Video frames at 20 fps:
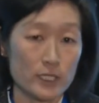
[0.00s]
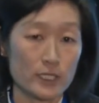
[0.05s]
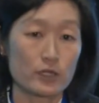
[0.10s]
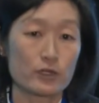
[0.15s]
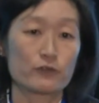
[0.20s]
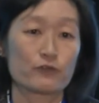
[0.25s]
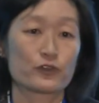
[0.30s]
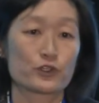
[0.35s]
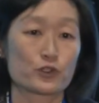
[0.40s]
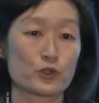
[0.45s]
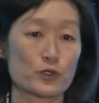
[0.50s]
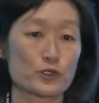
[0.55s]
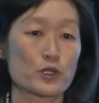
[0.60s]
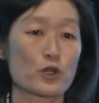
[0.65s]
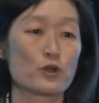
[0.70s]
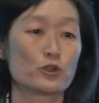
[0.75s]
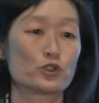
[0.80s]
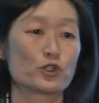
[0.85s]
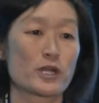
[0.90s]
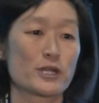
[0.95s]
good for source
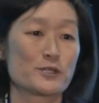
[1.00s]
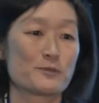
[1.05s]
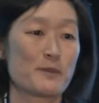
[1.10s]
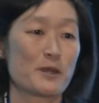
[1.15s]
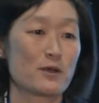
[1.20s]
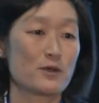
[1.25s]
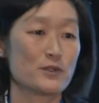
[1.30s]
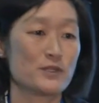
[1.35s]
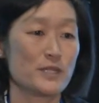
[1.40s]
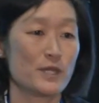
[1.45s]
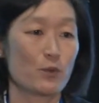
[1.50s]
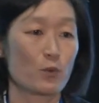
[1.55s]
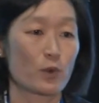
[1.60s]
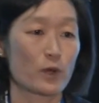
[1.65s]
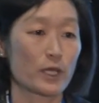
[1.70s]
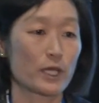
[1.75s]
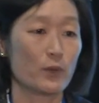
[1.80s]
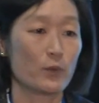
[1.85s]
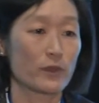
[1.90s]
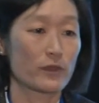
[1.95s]
code transparency and
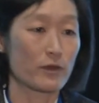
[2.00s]
working with